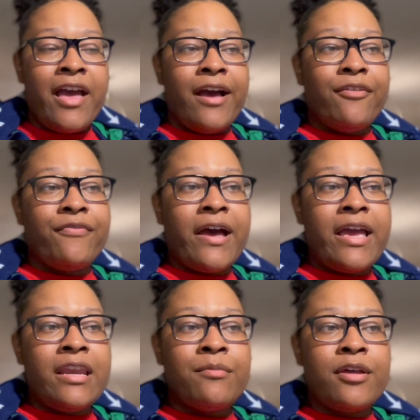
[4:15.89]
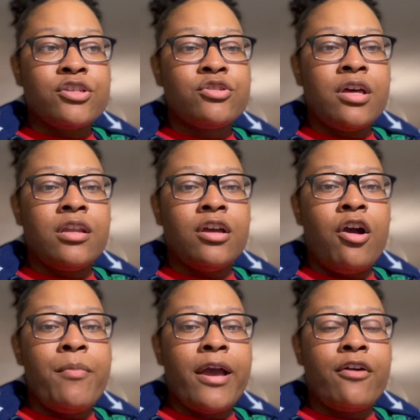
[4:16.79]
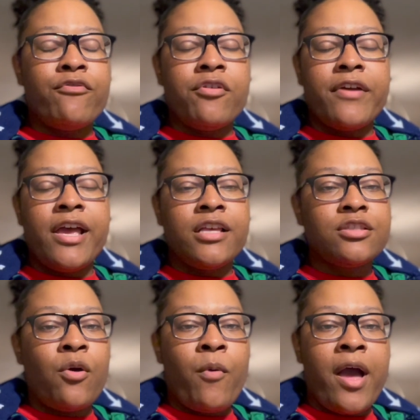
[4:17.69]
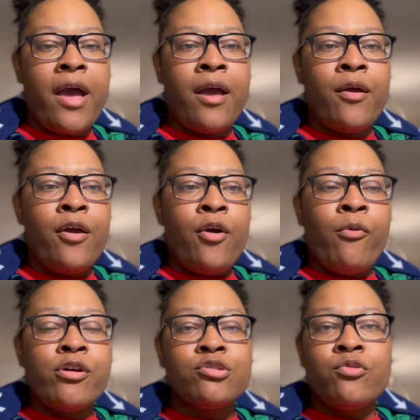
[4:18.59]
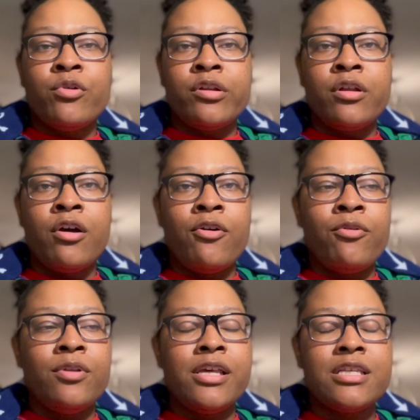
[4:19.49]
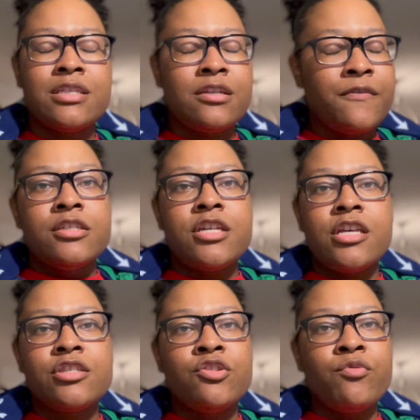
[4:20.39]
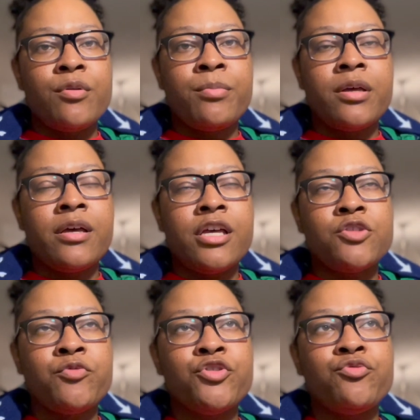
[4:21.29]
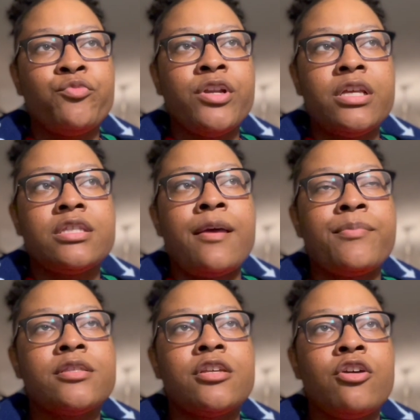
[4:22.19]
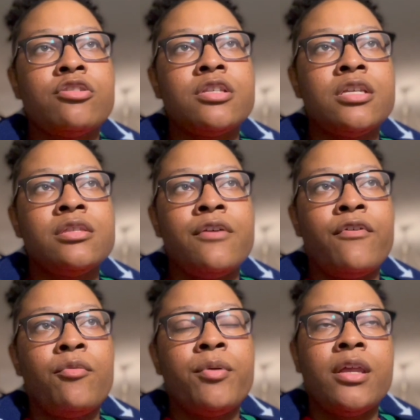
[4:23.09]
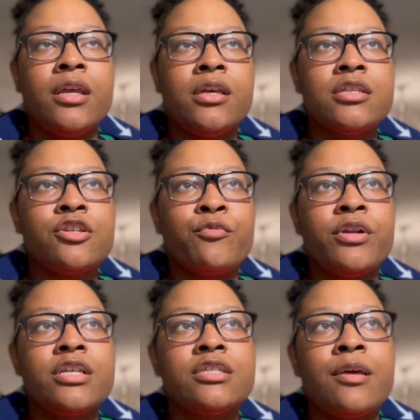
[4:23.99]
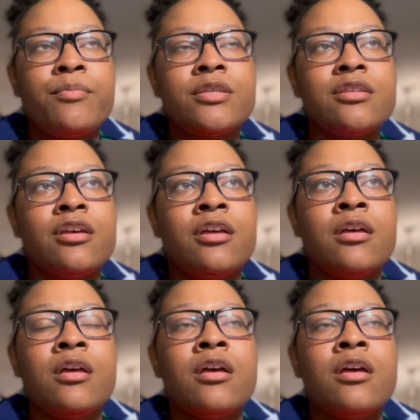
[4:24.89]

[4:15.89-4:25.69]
of fighting. I'm not trying to go back and forth, ask the why, what's going on. Listen, just do it, because once you really step into your season of obedience and really step into,